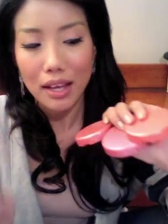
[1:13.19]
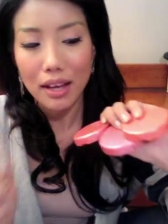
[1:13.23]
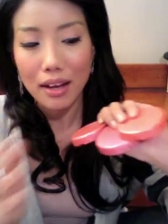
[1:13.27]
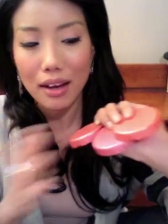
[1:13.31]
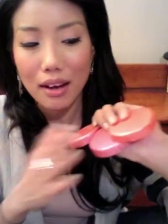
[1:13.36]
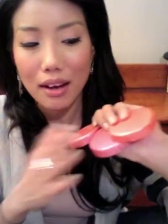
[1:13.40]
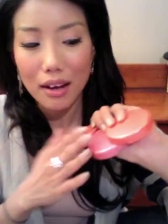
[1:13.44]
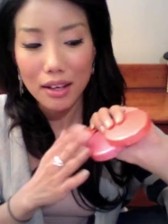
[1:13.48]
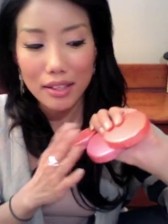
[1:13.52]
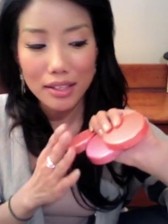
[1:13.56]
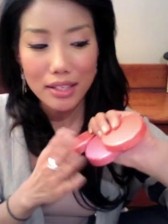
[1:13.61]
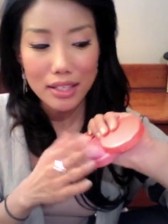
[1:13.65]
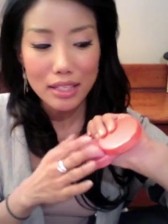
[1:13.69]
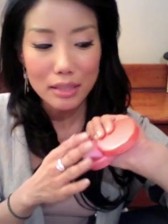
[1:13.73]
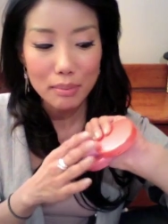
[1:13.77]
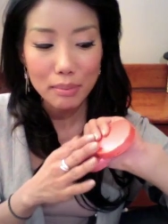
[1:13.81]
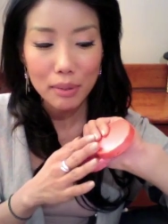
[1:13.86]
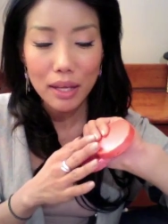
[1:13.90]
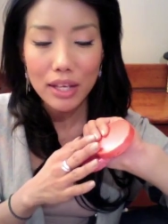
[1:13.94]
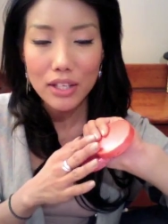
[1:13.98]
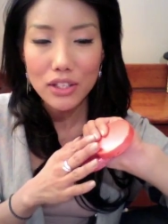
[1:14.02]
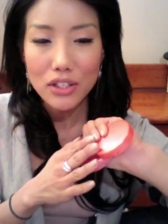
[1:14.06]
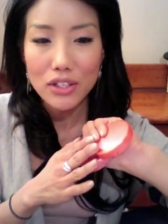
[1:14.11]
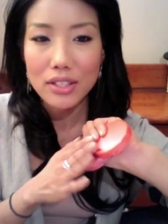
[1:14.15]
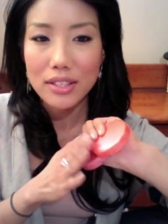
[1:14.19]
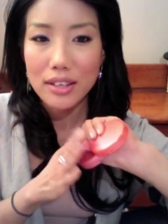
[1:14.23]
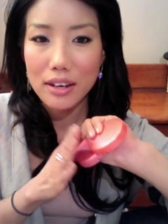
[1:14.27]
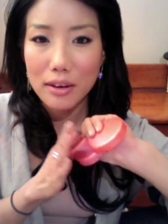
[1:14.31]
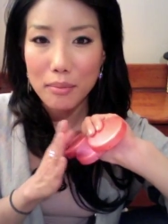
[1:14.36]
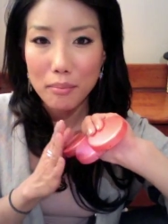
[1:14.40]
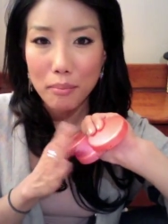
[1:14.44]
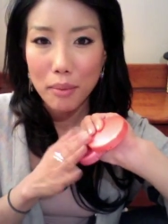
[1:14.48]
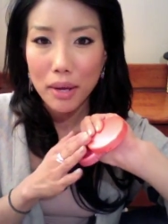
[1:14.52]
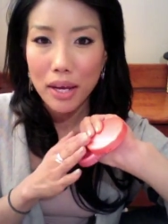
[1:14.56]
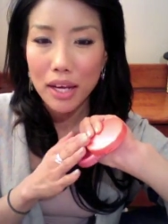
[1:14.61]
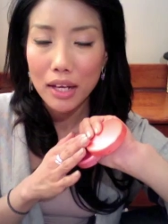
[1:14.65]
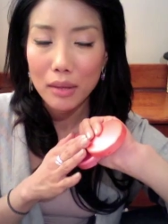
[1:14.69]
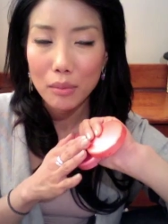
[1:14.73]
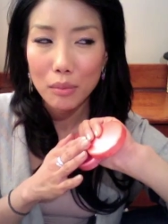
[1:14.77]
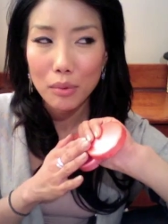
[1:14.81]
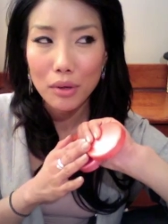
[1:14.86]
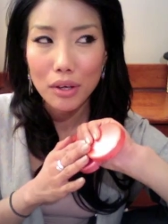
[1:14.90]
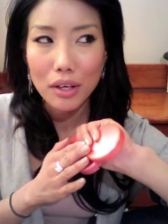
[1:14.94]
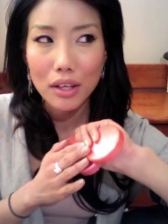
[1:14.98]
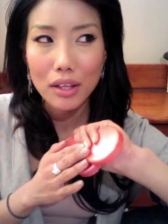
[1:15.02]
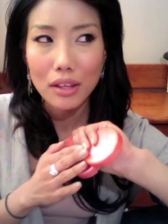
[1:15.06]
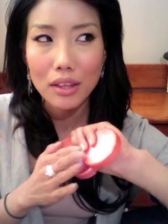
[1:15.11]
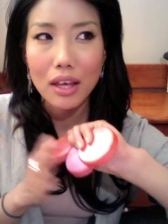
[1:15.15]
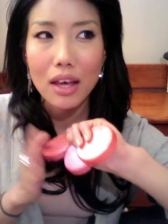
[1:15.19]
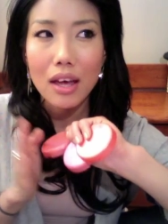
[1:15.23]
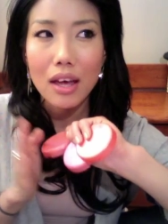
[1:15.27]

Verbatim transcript: Uh, these blushes are made with